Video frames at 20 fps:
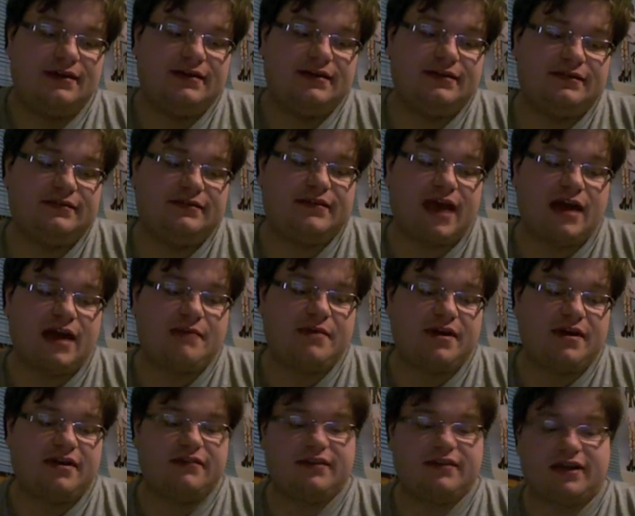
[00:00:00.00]

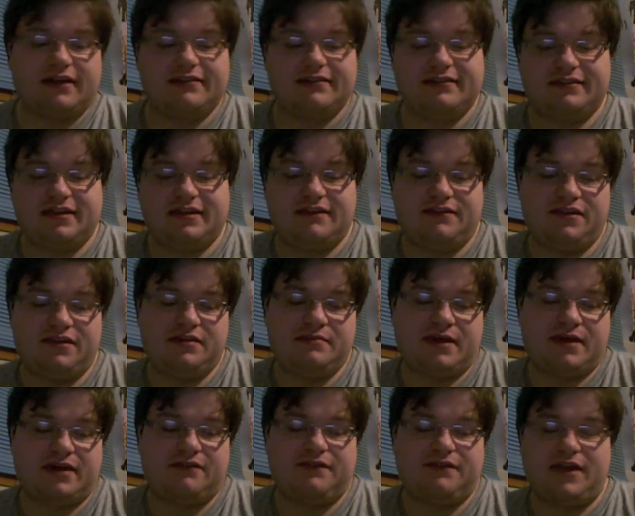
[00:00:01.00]
Gemma talks to Tiffany
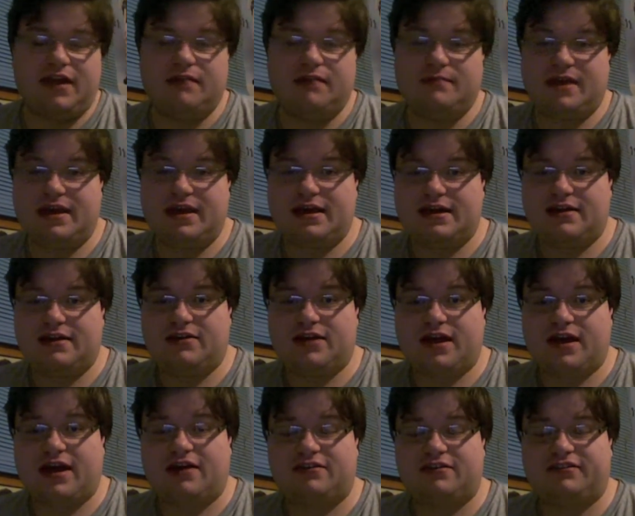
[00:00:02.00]
about fame and
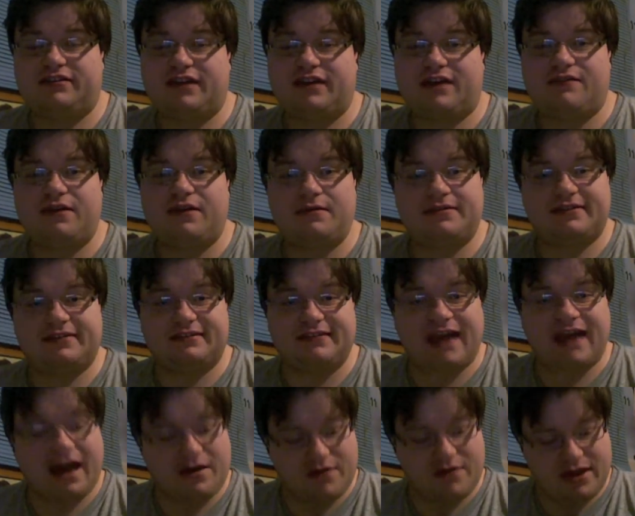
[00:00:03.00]
how she got famous on
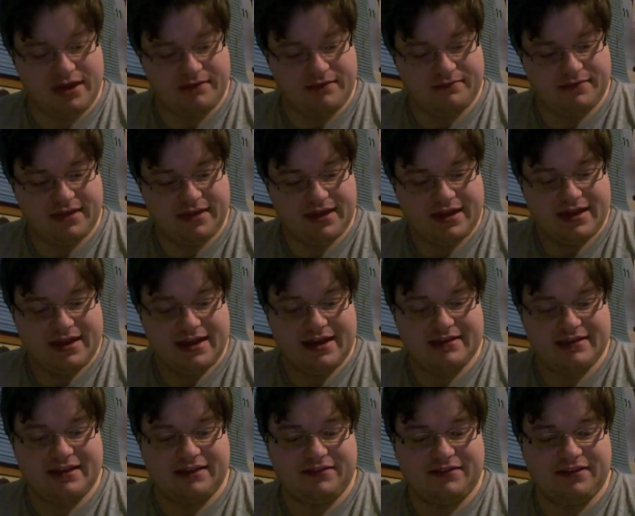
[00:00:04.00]
Towie.
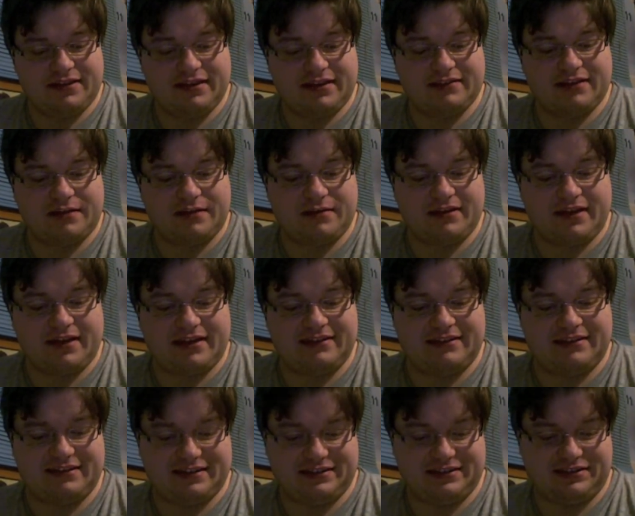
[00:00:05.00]
And Tiffany tells Gemma that
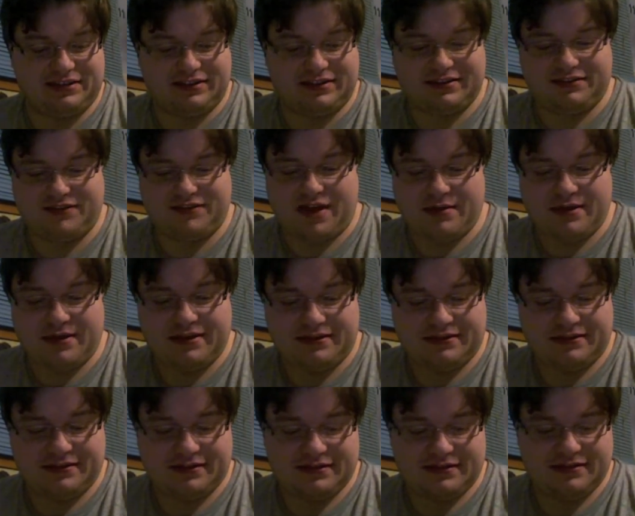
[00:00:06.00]
she looks famous.